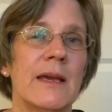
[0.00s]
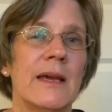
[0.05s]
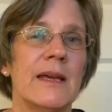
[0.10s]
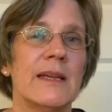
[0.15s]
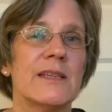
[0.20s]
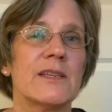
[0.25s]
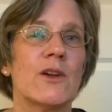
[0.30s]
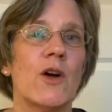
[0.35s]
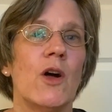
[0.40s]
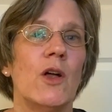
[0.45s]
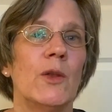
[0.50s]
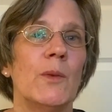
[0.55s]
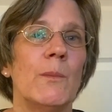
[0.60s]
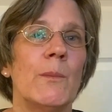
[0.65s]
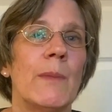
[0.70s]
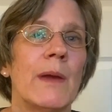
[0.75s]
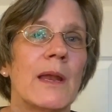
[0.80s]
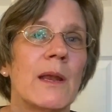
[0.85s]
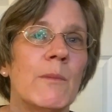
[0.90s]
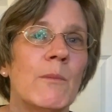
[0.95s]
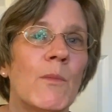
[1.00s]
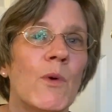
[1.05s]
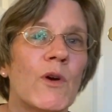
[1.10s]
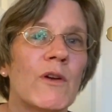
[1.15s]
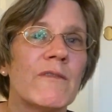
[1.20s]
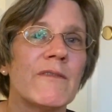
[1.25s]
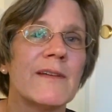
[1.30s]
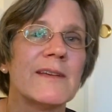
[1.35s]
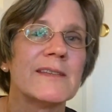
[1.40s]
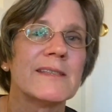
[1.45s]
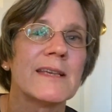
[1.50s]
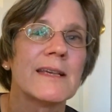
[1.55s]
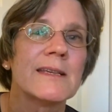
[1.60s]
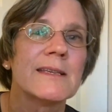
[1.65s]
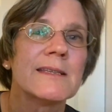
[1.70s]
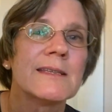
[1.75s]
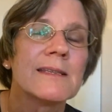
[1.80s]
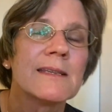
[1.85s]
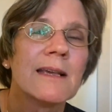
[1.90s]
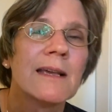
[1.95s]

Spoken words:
It's called metamorphosis.